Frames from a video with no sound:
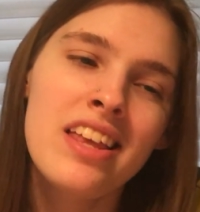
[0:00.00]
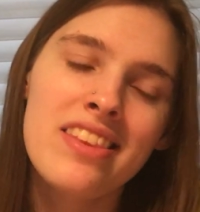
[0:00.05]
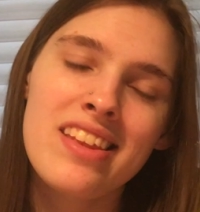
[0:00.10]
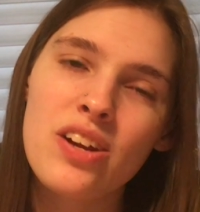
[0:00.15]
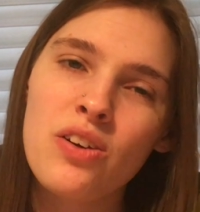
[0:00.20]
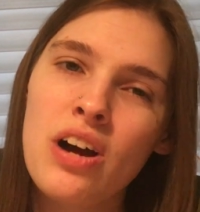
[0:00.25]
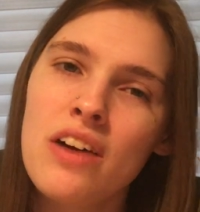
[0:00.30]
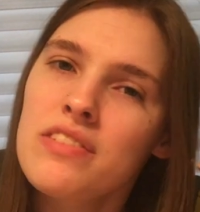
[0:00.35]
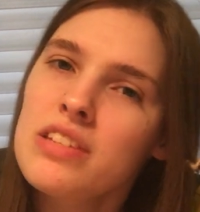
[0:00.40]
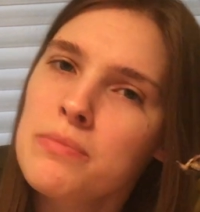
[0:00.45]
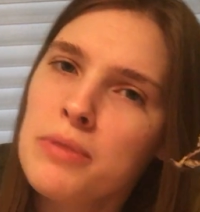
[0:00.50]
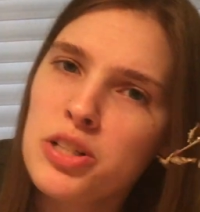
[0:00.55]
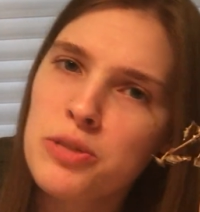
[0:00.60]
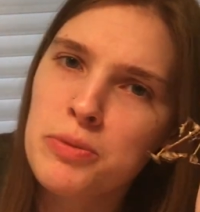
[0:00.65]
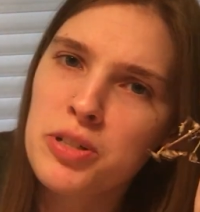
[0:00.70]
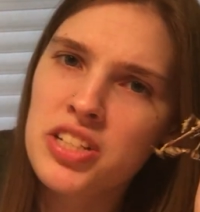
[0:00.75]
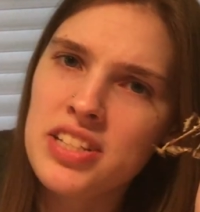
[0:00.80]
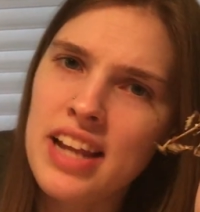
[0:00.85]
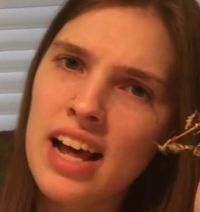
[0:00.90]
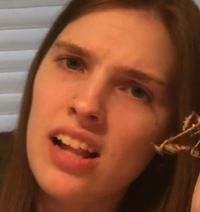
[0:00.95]
They don't have as much
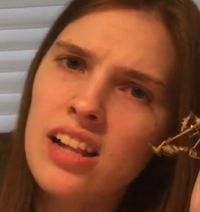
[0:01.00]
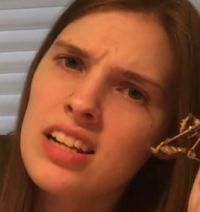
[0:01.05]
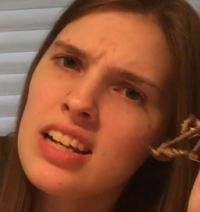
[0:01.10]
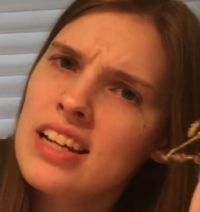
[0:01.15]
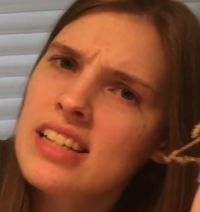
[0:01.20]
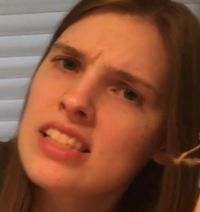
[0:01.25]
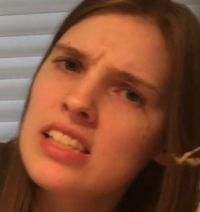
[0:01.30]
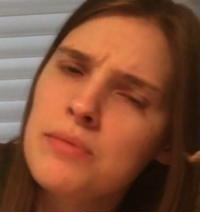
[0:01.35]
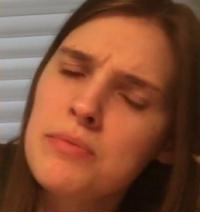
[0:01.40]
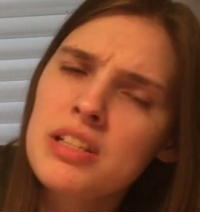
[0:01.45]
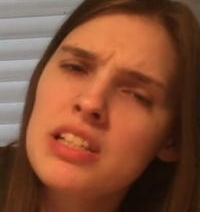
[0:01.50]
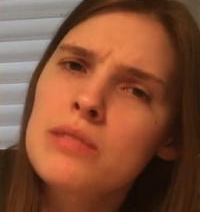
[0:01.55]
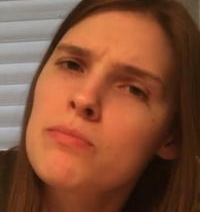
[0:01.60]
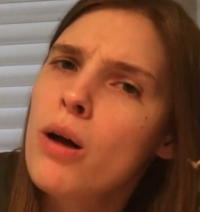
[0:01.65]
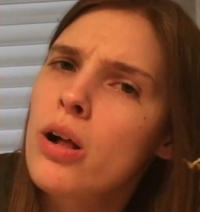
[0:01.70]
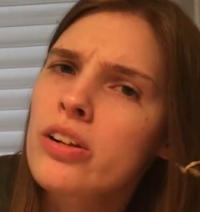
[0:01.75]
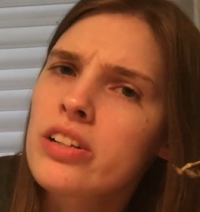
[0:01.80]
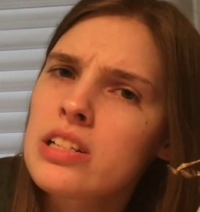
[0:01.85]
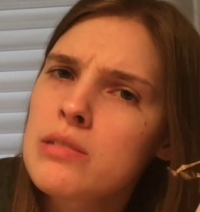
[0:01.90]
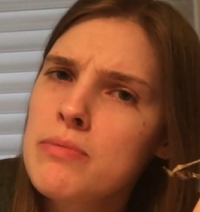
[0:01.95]
personality as some of the
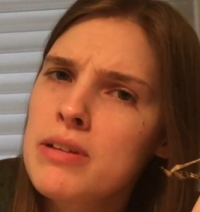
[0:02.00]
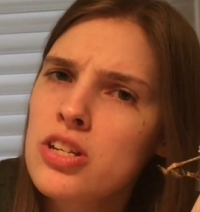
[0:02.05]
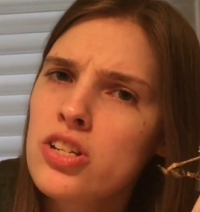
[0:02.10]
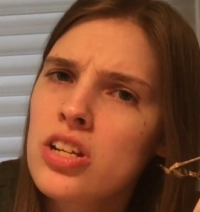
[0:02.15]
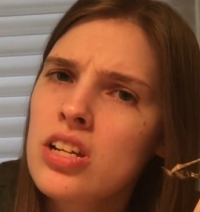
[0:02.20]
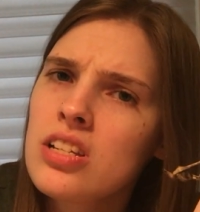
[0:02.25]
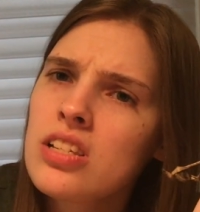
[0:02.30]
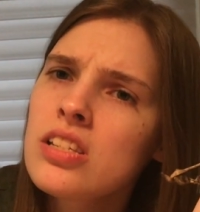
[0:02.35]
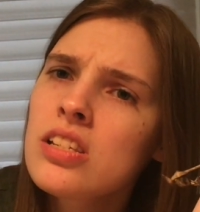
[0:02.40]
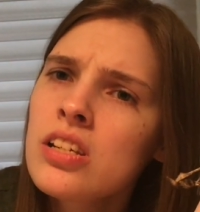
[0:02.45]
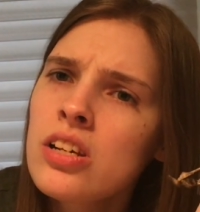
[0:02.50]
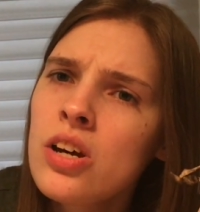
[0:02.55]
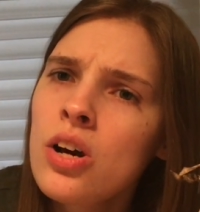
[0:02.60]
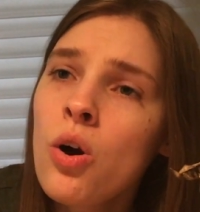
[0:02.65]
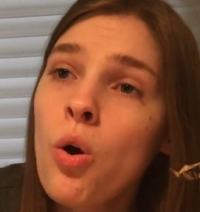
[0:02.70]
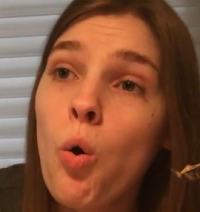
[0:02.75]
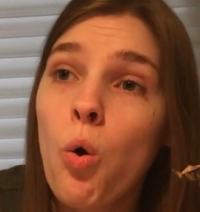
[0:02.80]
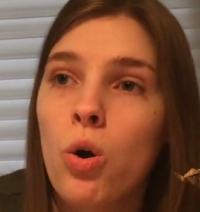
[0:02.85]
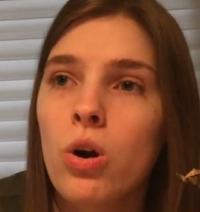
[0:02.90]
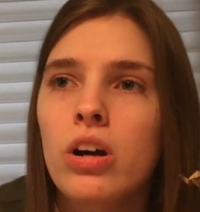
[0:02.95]
smaller species,
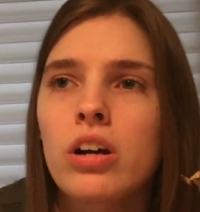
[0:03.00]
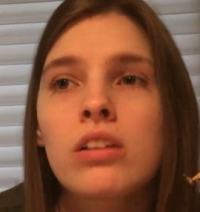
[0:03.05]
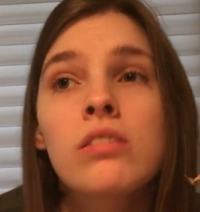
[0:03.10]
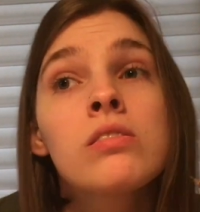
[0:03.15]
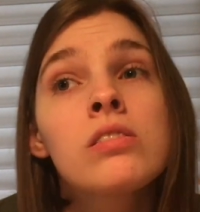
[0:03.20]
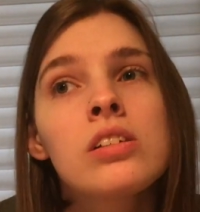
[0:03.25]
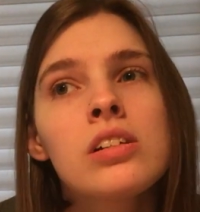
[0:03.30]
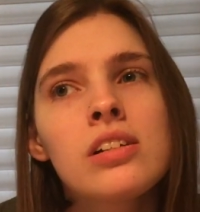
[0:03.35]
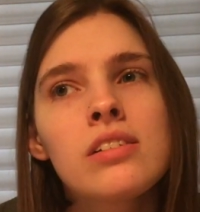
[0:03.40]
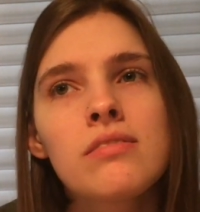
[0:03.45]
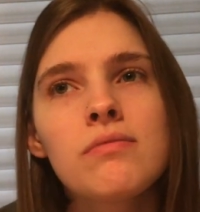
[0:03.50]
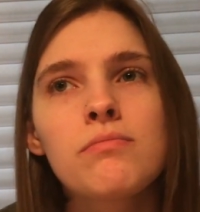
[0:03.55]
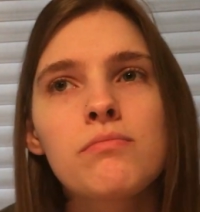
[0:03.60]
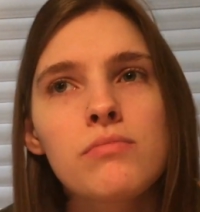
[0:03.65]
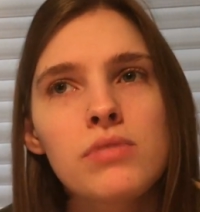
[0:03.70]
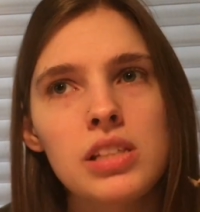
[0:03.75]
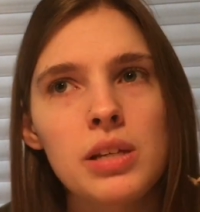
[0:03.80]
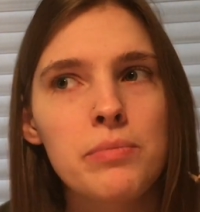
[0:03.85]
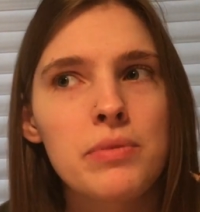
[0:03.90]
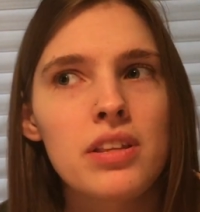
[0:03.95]
or
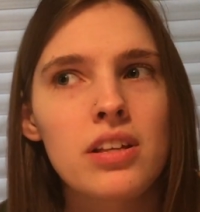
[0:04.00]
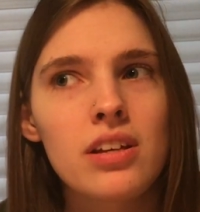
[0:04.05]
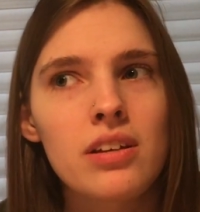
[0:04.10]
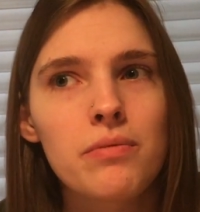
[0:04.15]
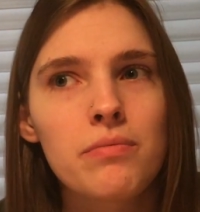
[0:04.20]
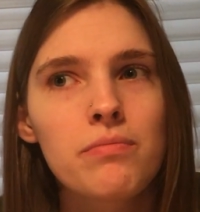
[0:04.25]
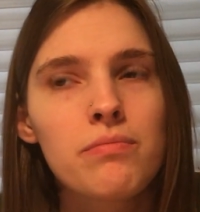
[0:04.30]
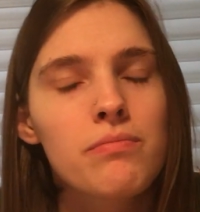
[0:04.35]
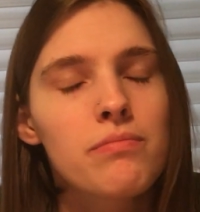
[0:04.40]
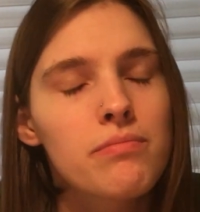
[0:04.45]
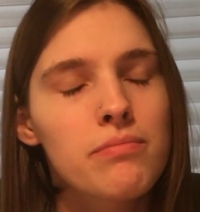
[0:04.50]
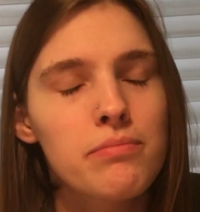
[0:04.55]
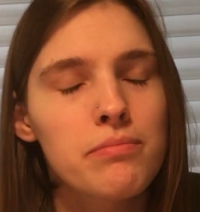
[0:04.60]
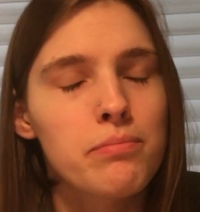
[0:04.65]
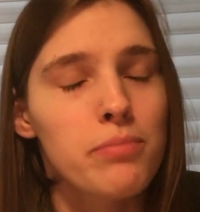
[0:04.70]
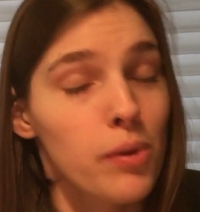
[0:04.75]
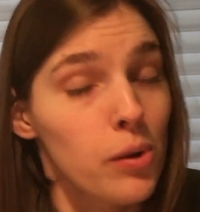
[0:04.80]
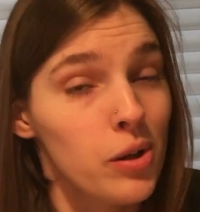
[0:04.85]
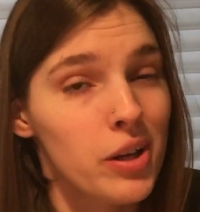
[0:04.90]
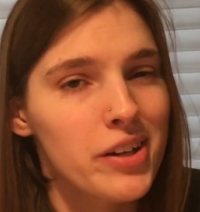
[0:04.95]
some of the
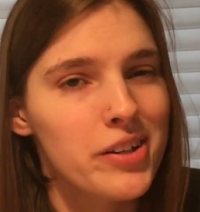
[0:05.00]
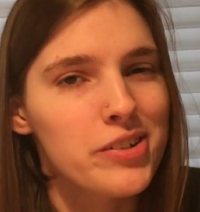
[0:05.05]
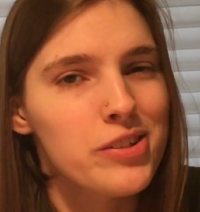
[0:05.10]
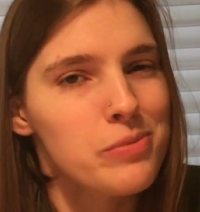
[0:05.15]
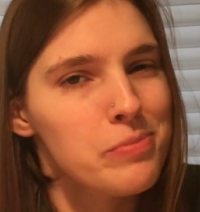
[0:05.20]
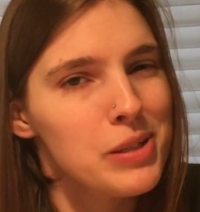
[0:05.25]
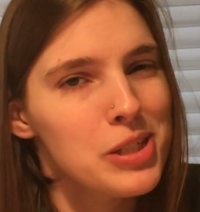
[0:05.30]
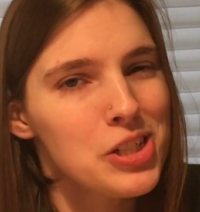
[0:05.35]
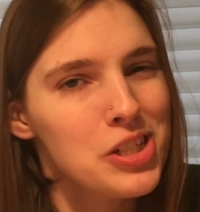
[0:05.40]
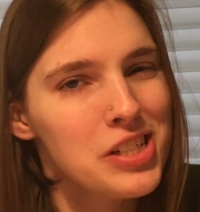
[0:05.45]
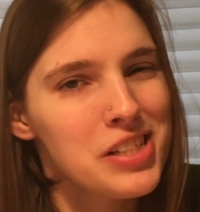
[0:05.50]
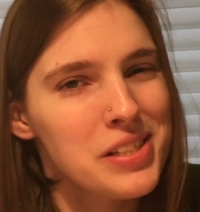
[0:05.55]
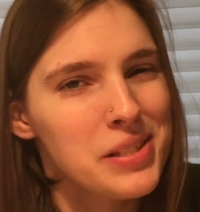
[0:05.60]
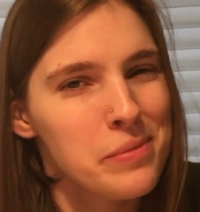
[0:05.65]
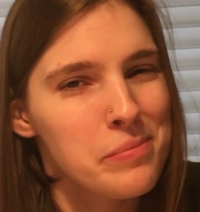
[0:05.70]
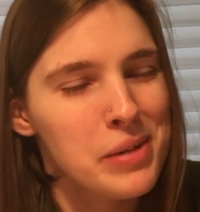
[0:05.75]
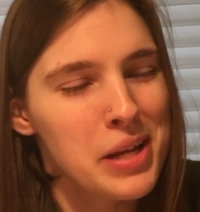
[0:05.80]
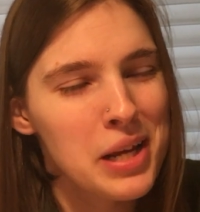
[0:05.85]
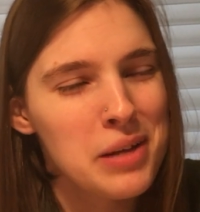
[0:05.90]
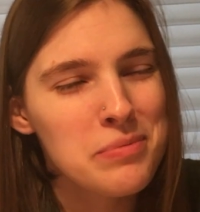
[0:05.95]
bulkier species
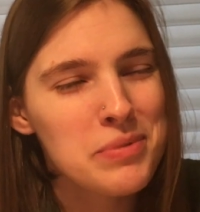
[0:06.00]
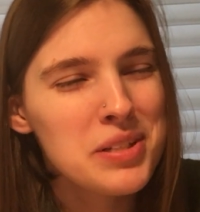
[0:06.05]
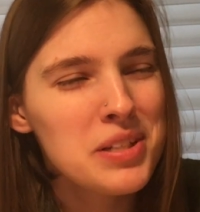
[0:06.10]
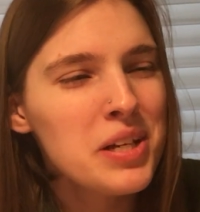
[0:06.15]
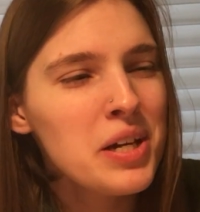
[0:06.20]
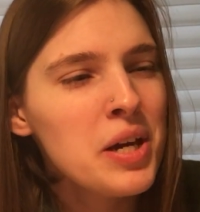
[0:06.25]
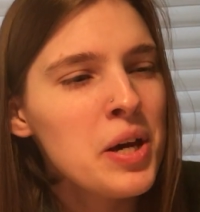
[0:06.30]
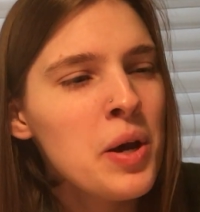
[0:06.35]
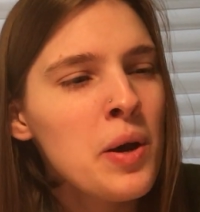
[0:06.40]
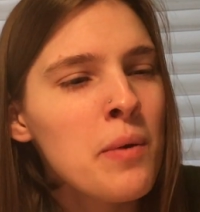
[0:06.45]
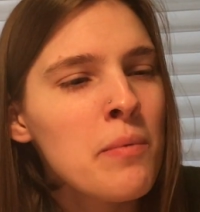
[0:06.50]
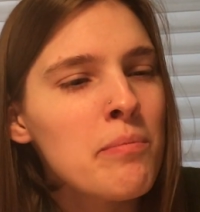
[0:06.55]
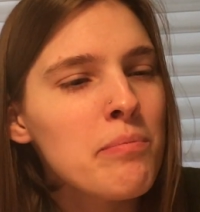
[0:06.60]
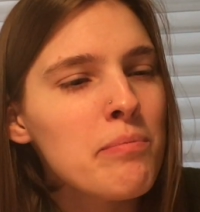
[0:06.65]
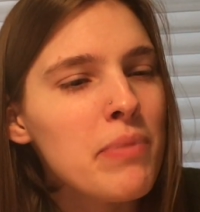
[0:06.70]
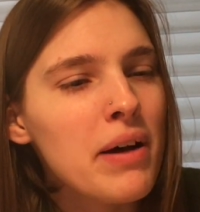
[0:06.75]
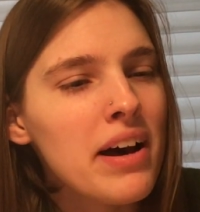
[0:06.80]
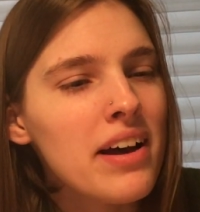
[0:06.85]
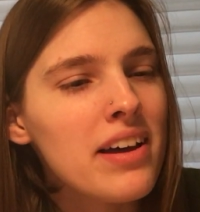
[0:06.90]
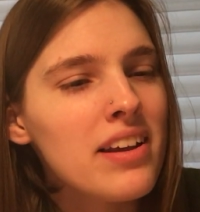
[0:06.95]
sometimes,
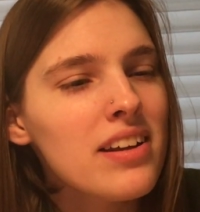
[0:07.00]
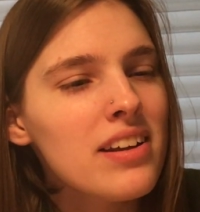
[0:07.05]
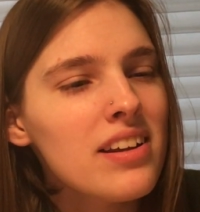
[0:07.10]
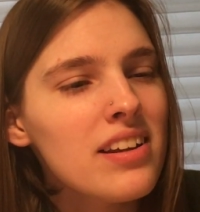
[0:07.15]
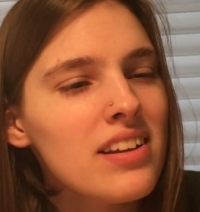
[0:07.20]
but